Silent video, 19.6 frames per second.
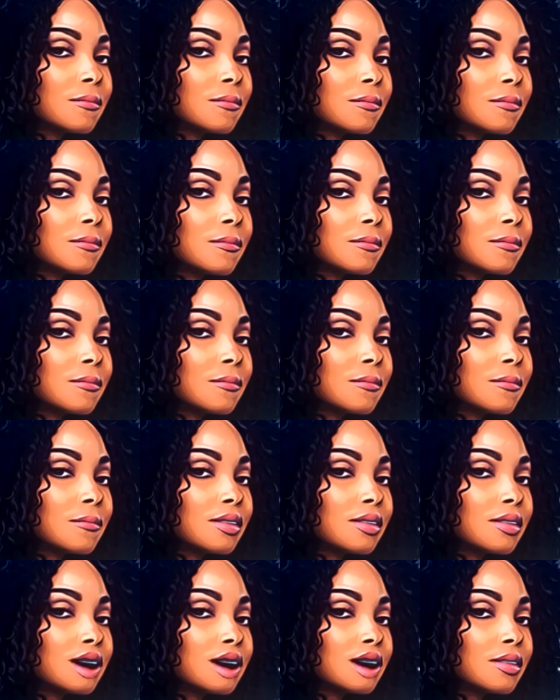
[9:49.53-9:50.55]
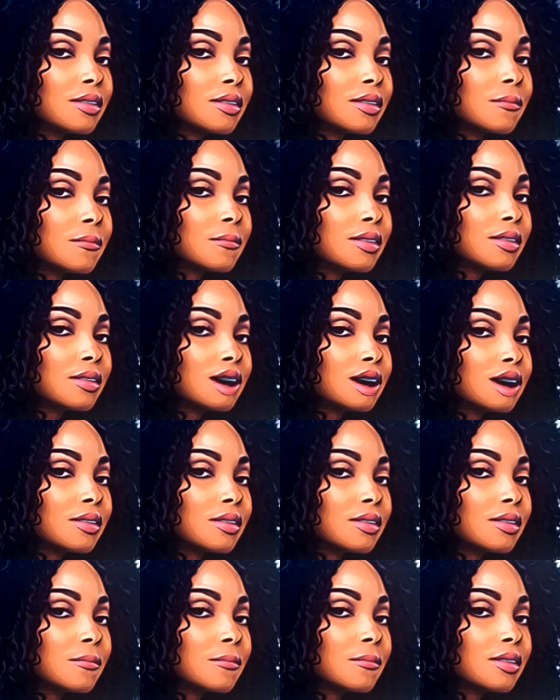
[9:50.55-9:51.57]
Like, people don't do that.
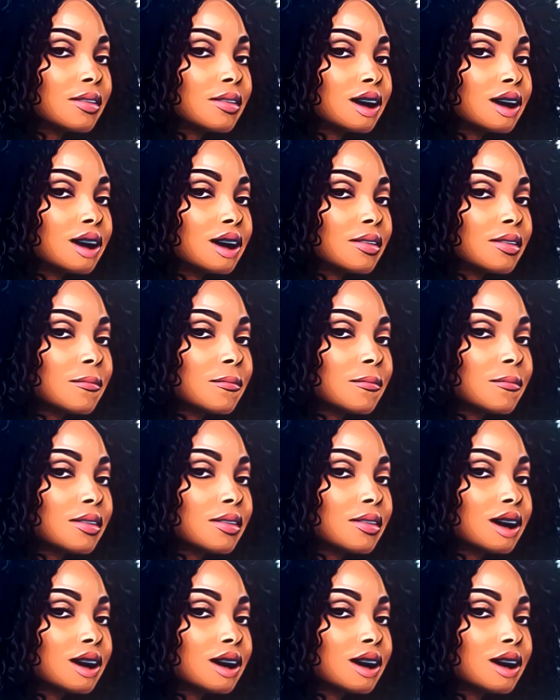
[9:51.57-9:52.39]
So he needs